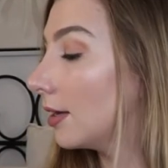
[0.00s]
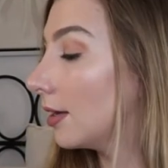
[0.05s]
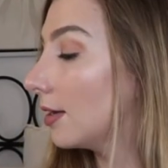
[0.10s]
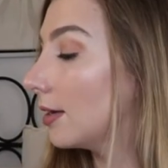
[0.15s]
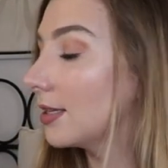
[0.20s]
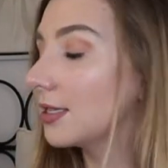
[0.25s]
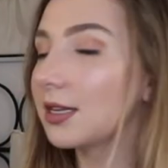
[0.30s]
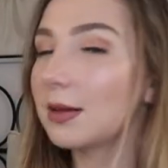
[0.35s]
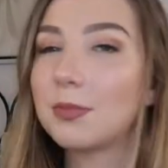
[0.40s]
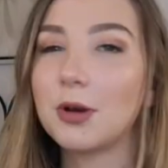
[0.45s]

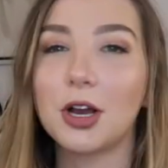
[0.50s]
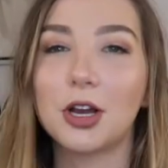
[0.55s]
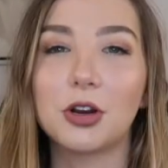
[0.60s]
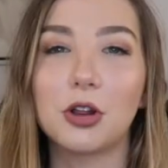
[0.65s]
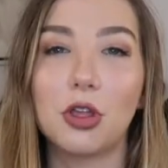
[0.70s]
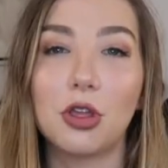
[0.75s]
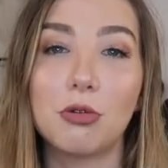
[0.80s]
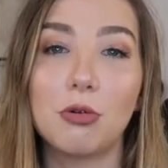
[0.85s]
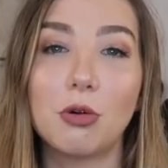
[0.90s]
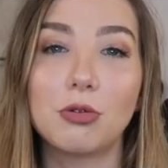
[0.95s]
So I'm not
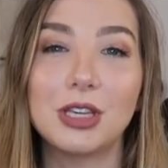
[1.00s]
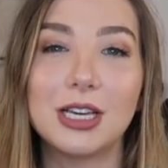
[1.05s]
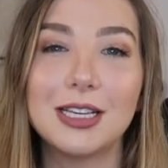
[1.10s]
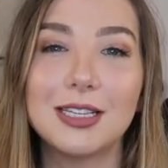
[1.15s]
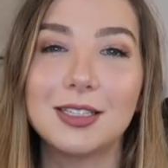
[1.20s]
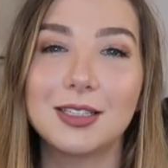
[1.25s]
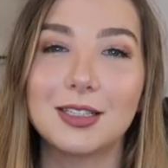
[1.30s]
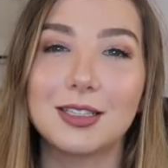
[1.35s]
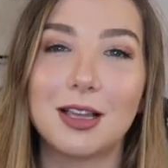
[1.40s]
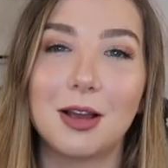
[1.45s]
gonna throw
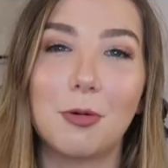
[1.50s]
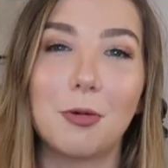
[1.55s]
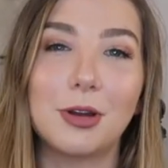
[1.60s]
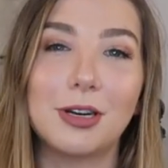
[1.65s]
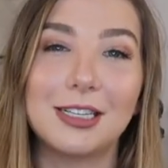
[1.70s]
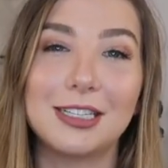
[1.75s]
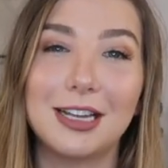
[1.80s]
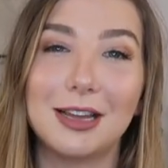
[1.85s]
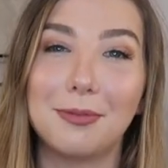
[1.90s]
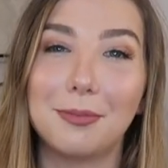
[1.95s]
these because I
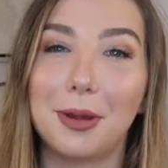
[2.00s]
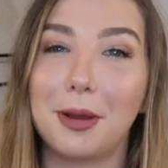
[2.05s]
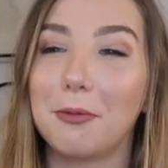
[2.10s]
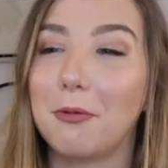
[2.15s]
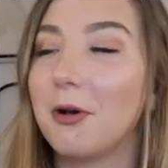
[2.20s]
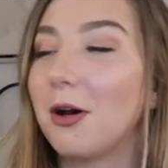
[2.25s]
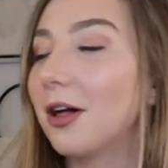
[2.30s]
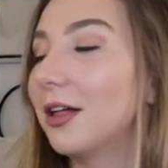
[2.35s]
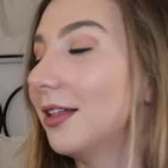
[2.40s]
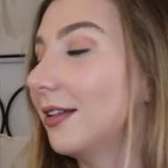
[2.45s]
wanna dent my
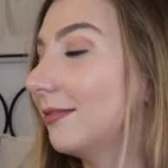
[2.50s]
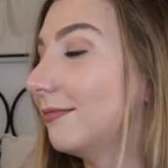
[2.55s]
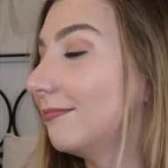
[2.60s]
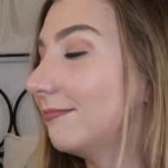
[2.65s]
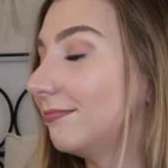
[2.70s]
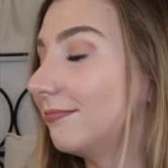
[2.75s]
wall.